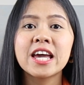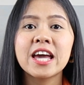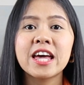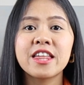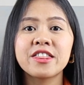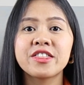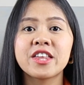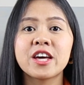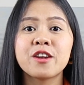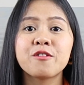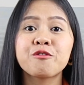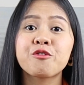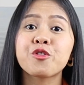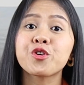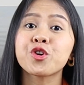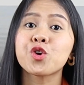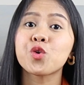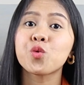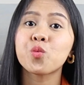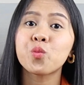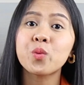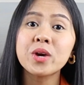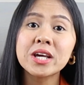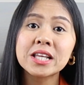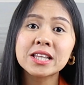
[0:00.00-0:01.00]
And then for
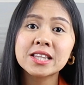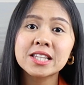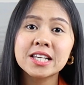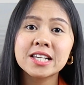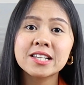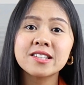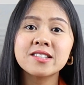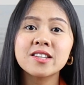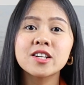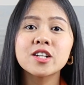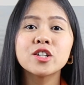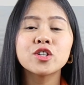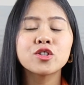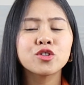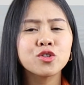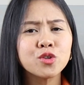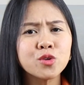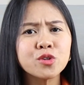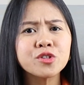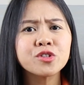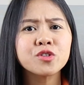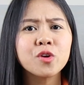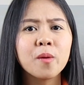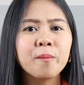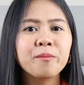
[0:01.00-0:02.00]
your weakness,
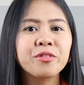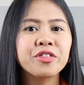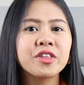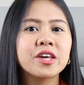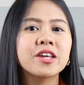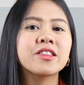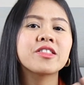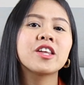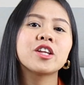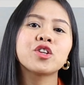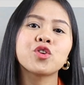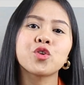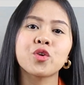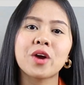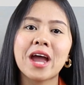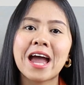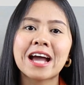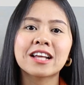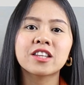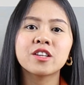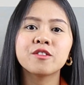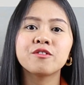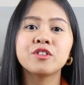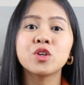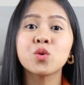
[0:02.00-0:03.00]
choose something that you're
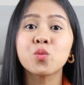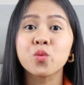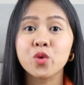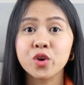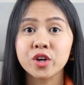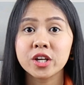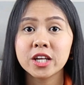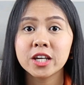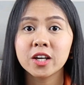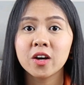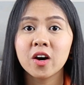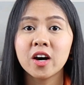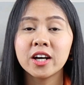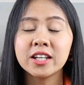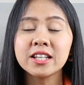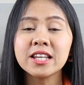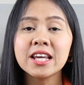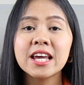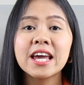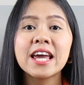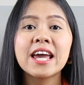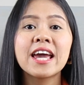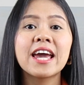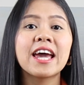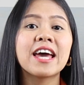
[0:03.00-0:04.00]
actively working
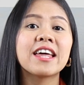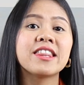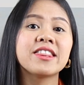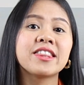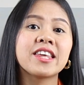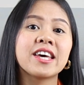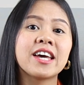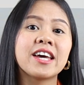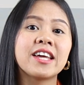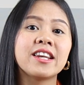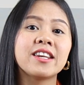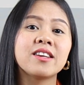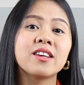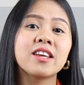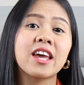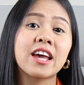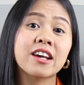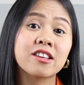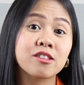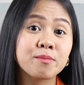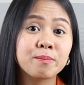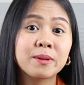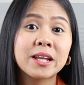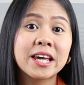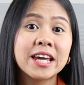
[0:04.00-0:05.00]
on and then
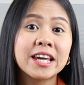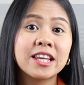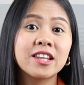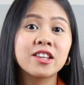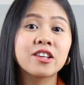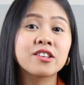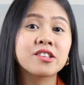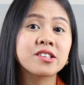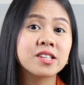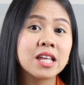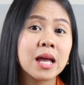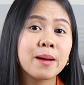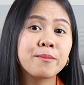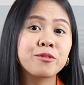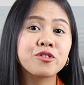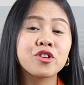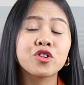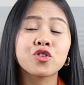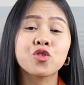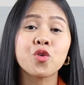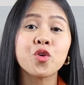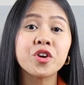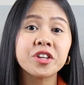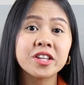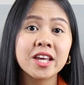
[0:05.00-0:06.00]
explain the steps
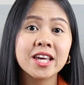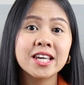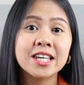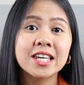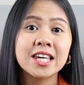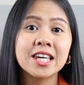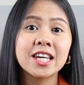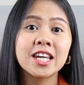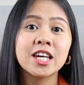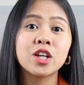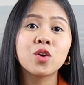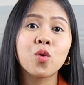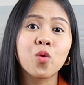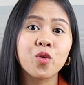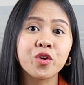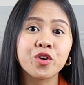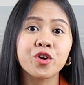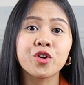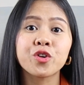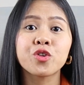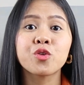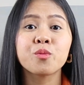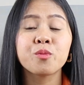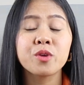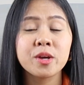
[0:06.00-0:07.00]
that you're taking in
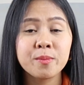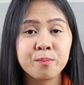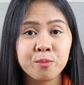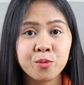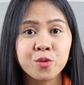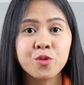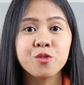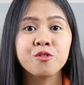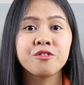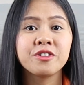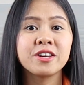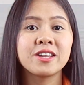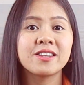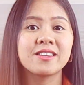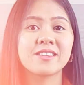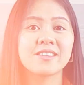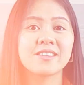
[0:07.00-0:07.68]
order to improve it.